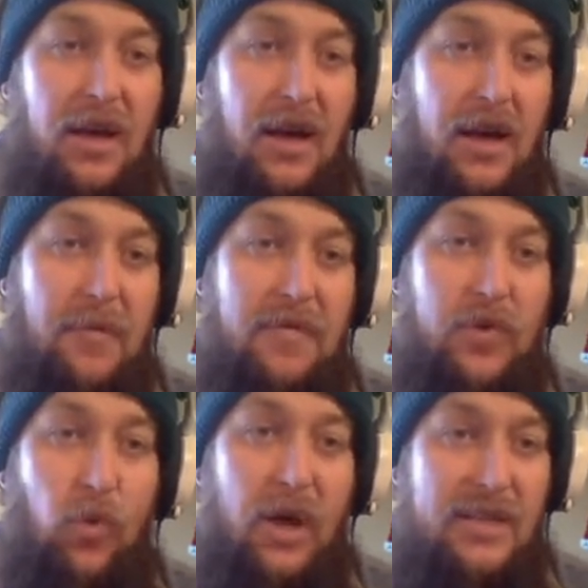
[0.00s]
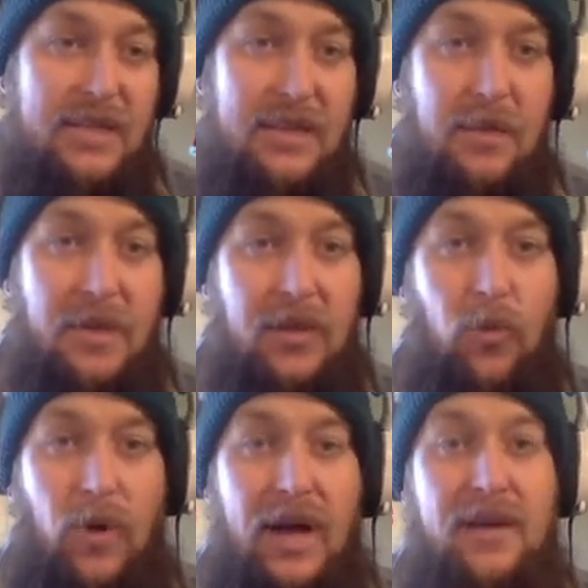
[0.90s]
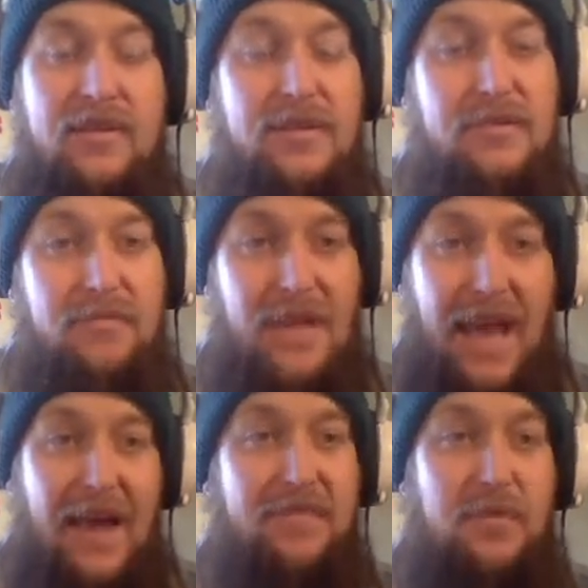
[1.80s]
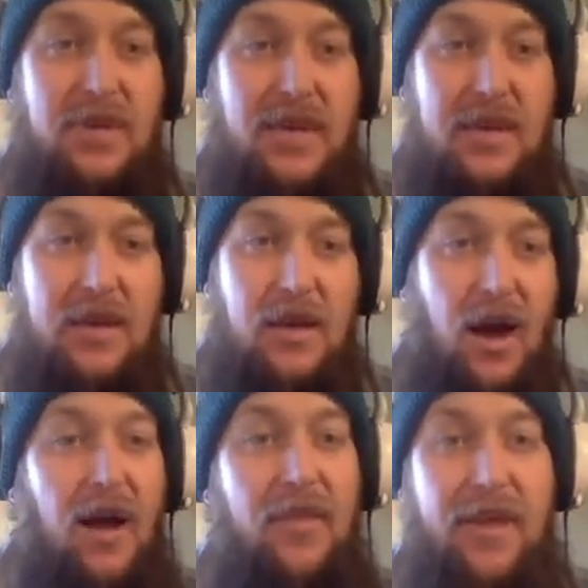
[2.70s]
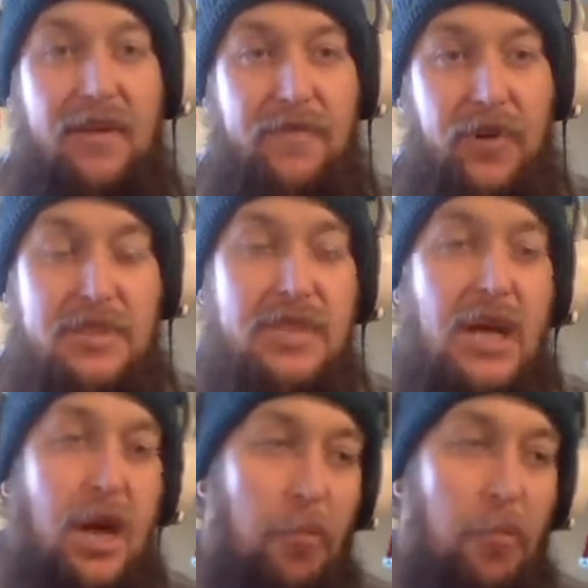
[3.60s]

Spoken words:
If you want to see them in the wild, they have to be caught there first.